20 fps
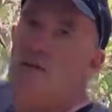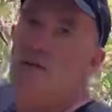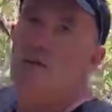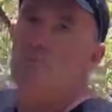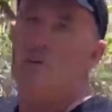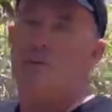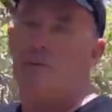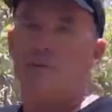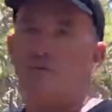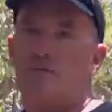
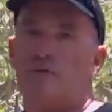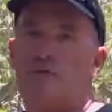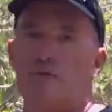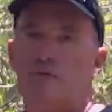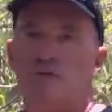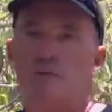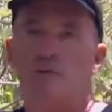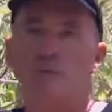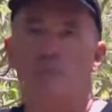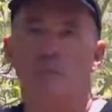but these
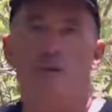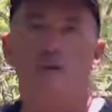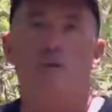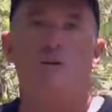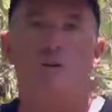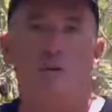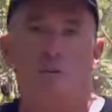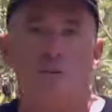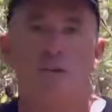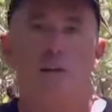fruits can be
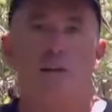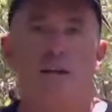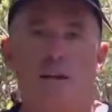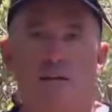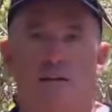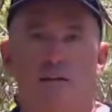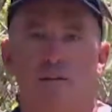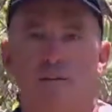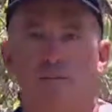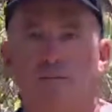cooked and
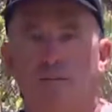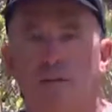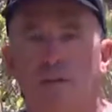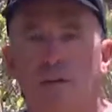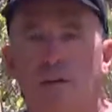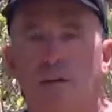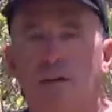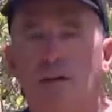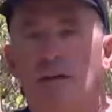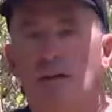eaten.
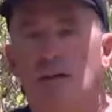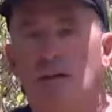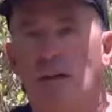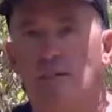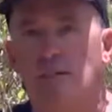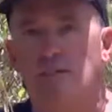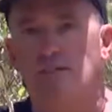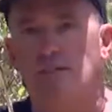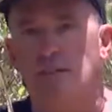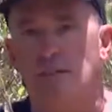Now,
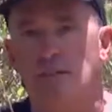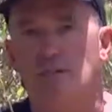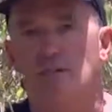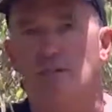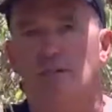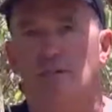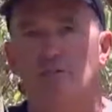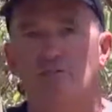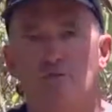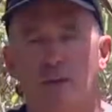the seeds
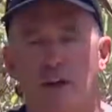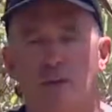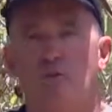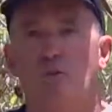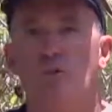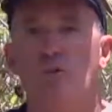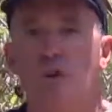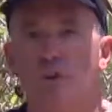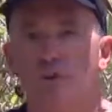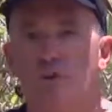can
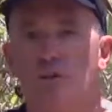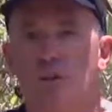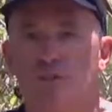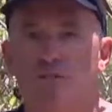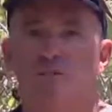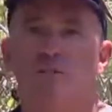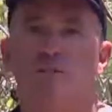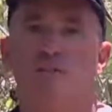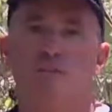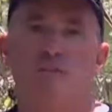travel long
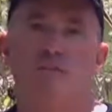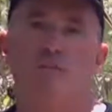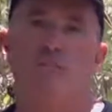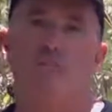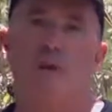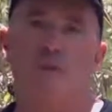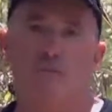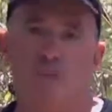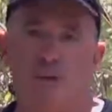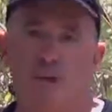distances
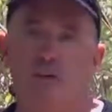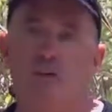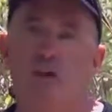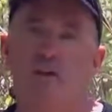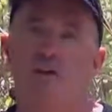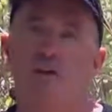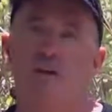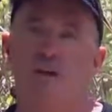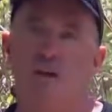by floating in the